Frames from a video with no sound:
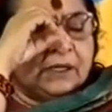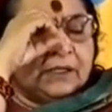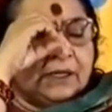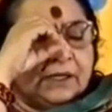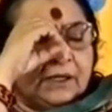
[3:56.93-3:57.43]

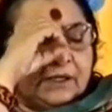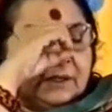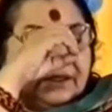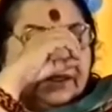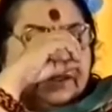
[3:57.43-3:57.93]
that
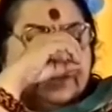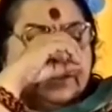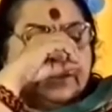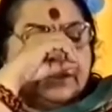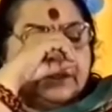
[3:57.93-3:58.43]

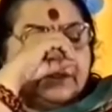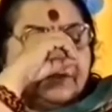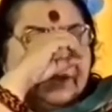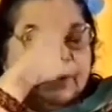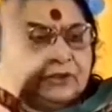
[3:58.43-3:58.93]
alertness, is
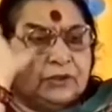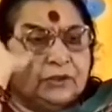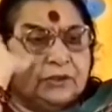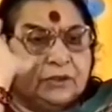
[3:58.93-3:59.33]
finished.